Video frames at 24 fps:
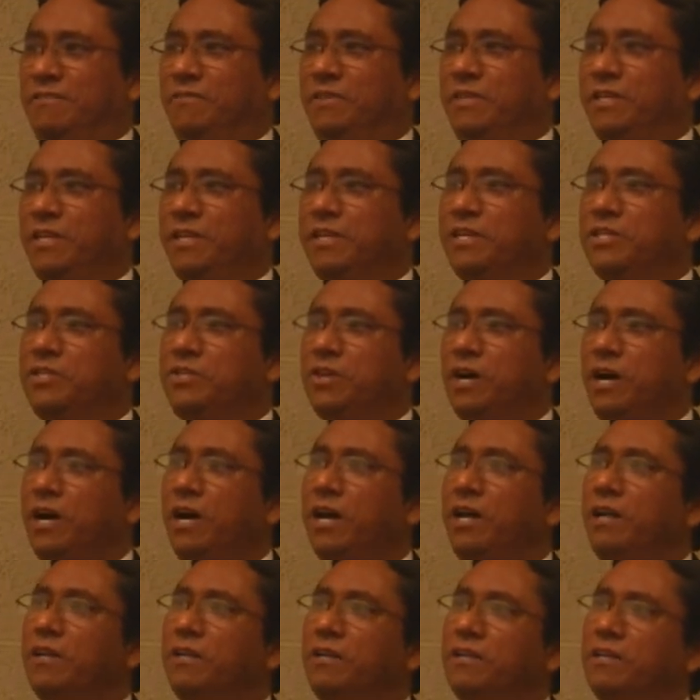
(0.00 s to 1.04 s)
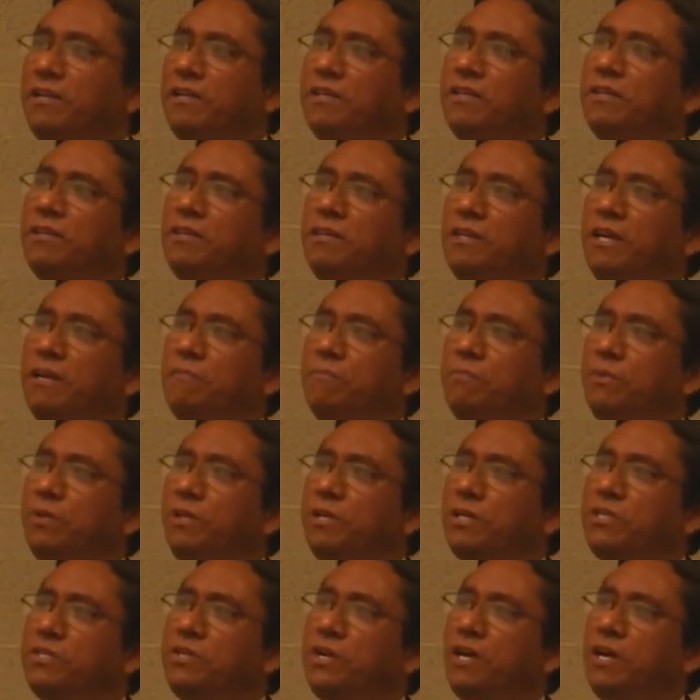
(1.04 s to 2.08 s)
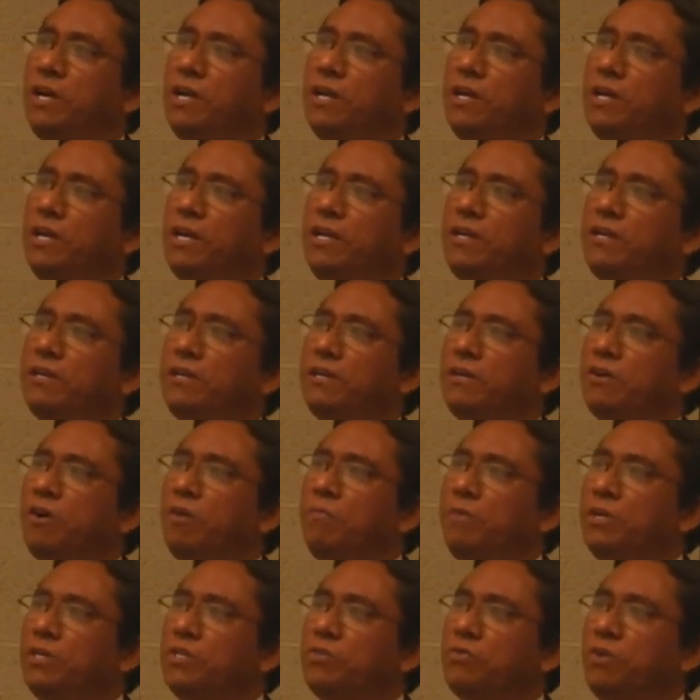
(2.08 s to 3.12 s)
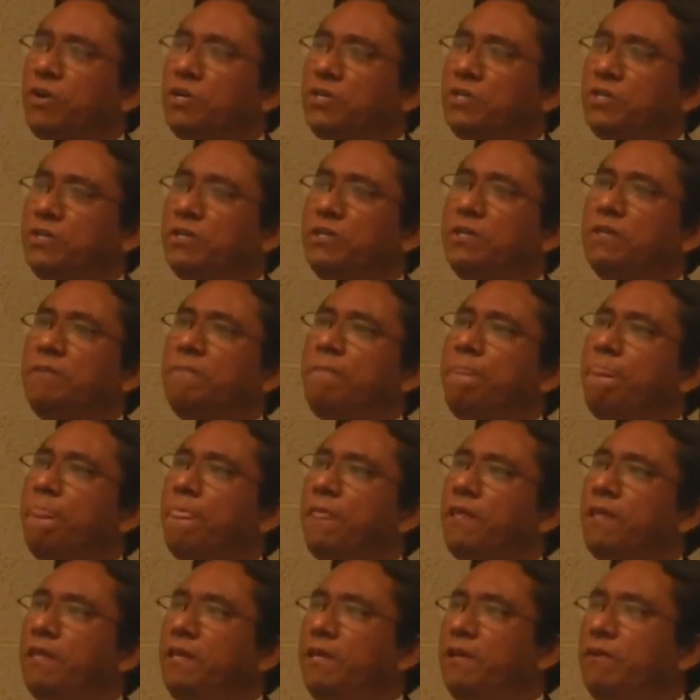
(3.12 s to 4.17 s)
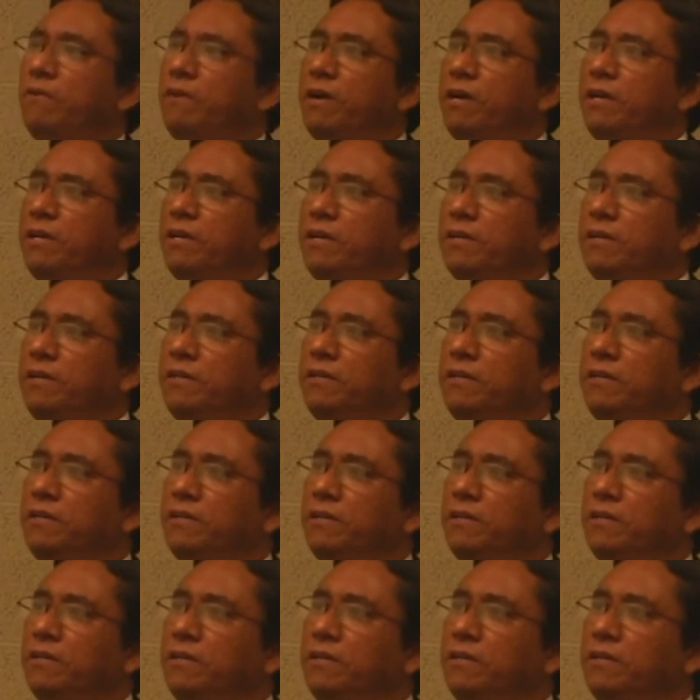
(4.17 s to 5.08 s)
If you take a child and put the child in communist Russia, in Iran,